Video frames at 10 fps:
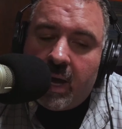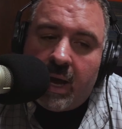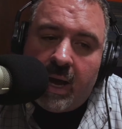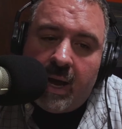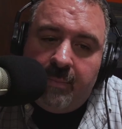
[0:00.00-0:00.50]

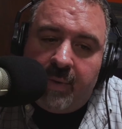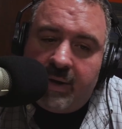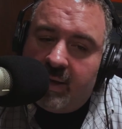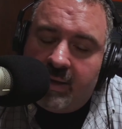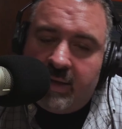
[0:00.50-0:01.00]
Um,
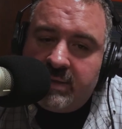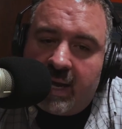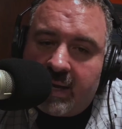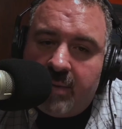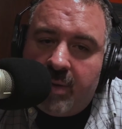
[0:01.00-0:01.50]
but he's
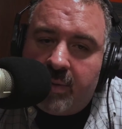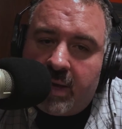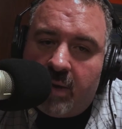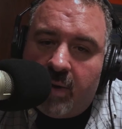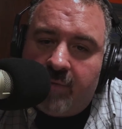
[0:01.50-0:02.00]
not going to be able to
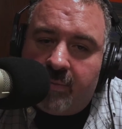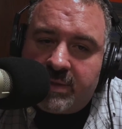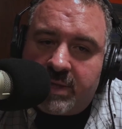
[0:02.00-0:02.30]
get away from